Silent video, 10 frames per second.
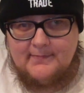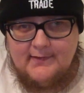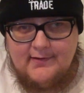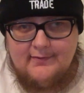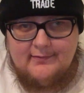
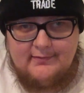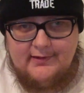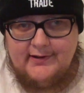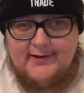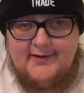You know,
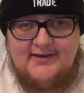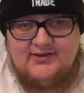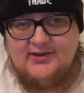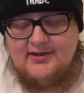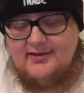
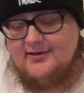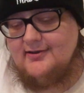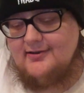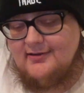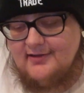
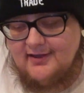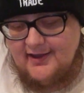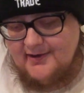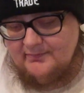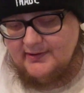Lalena,
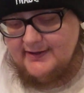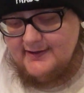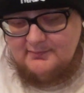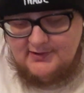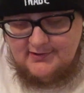can't
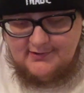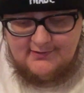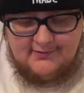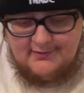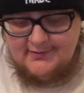blame
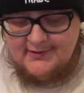you.